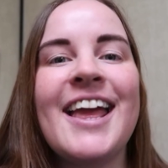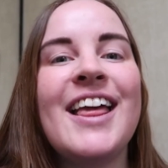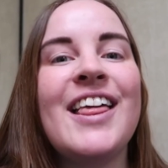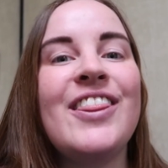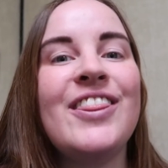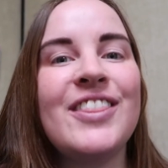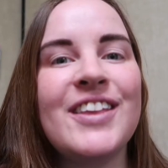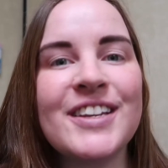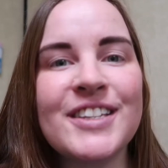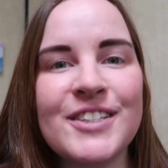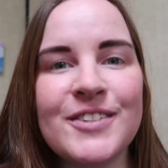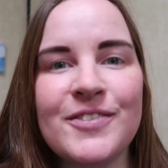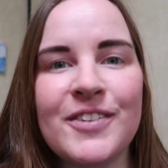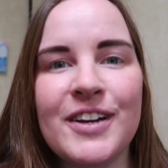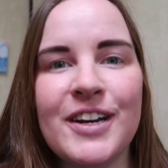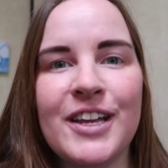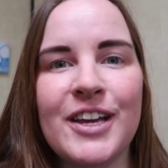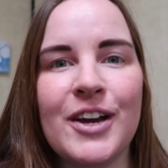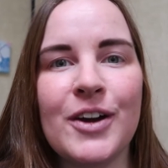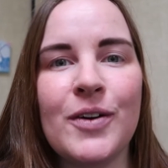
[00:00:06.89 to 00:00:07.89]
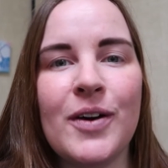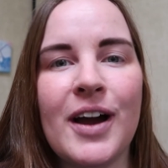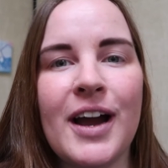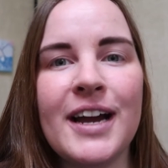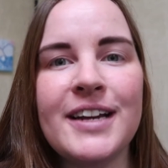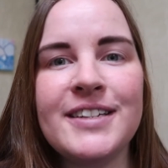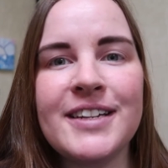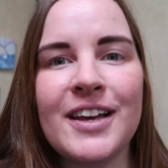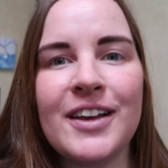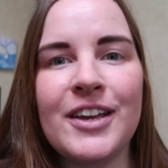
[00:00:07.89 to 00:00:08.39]
In this video,
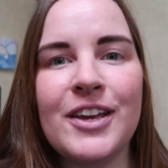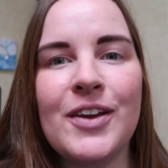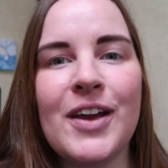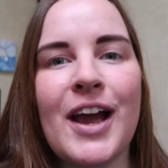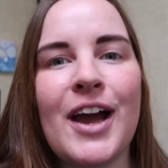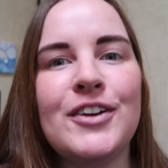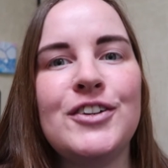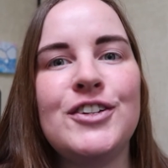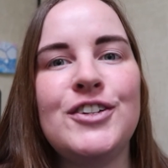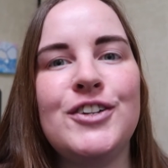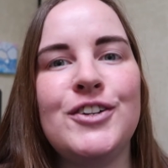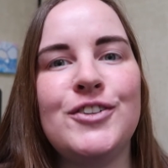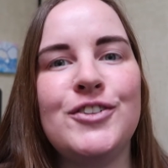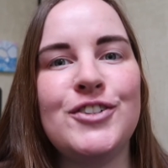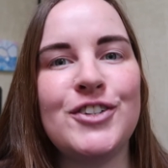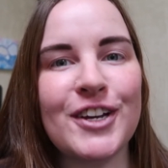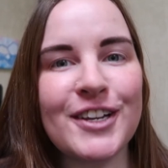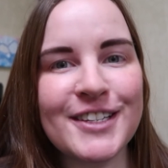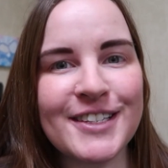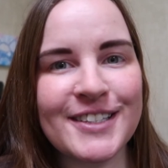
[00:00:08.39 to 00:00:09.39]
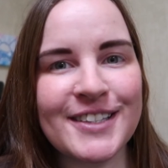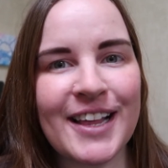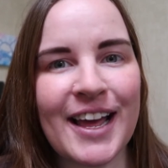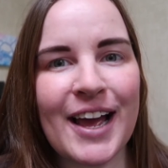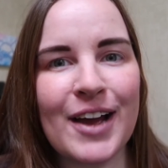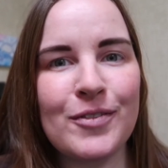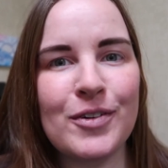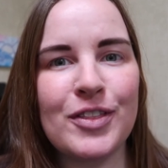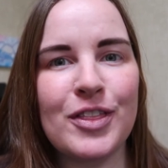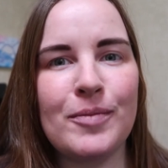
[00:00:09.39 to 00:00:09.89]
I tell you how to do just
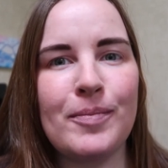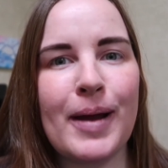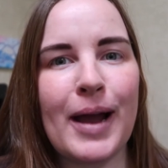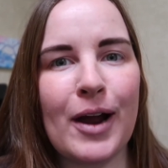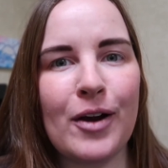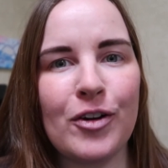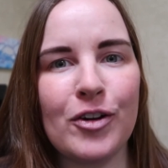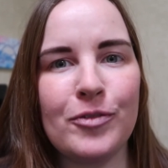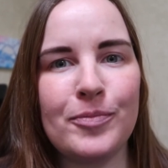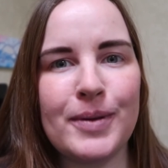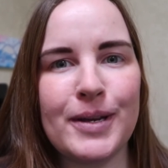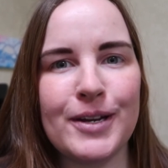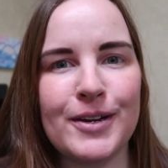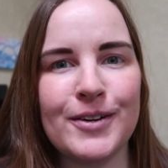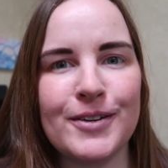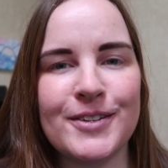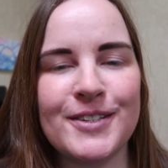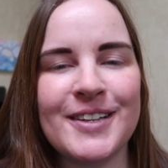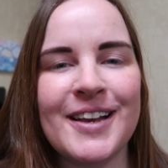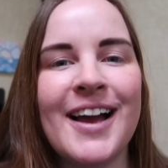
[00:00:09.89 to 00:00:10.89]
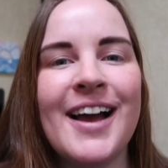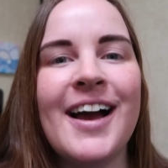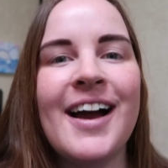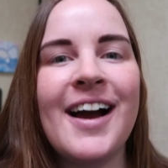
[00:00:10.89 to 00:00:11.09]
that with the power of peers.